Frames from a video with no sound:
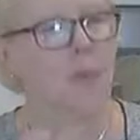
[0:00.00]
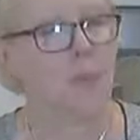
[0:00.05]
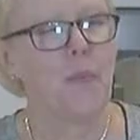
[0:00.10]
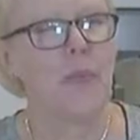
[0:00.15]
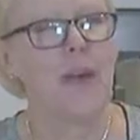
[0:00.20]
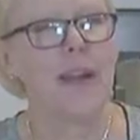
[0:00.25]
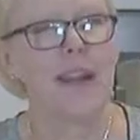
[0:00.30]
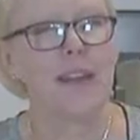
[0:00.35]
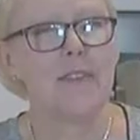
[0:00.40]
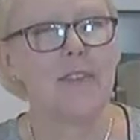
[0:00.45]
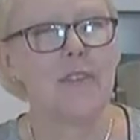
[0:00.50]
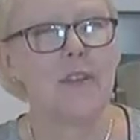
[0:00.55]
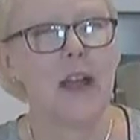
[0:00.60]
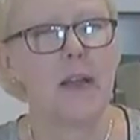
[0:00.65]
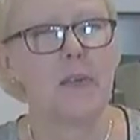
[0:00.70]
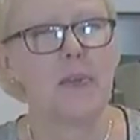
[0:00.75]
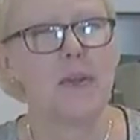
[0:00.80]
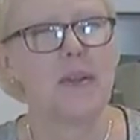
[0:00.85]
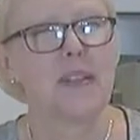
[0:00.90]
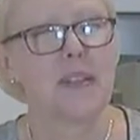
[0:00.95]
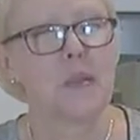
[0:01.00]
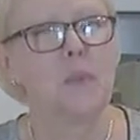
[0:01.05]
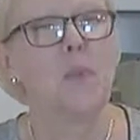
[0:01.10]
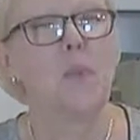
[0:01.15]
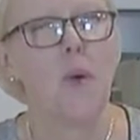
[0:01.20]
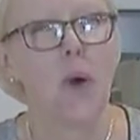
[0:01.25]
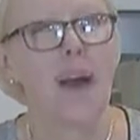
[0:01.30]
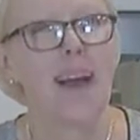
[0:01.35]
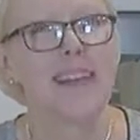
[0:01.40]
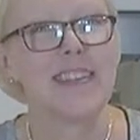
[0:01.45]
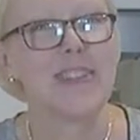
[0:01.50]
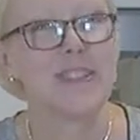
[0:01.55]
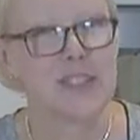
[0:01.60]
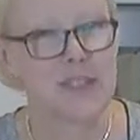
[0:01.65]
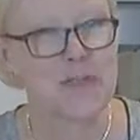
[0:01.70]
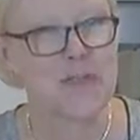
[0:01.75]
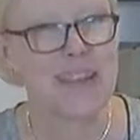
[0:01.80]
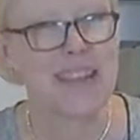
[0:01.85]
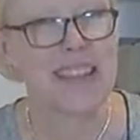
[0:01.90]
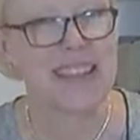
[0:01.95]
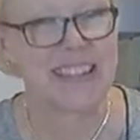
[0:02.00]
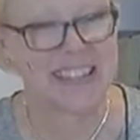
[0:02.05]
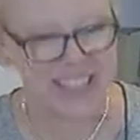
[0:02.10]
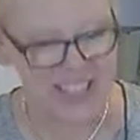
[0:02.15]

whenever I really want Jamaican